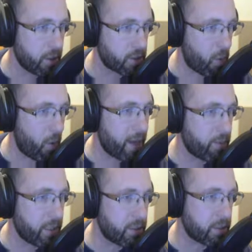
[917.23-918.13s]
So why did
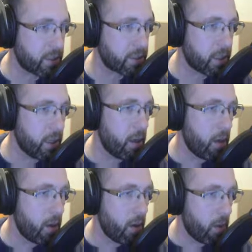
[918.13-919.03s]
we do this?
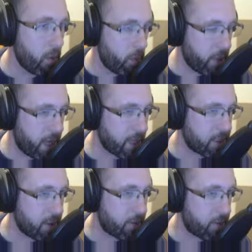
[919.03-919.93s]
Well, we
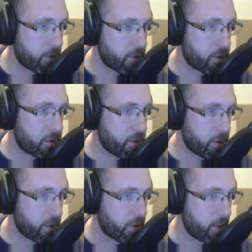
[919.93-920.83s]
casted it to
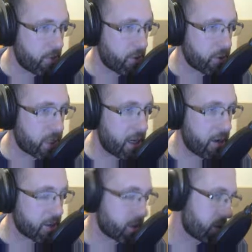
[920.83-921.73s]
the third-person
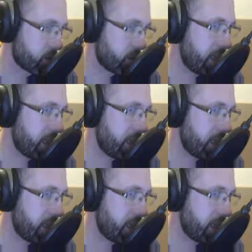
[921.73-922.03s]
character because we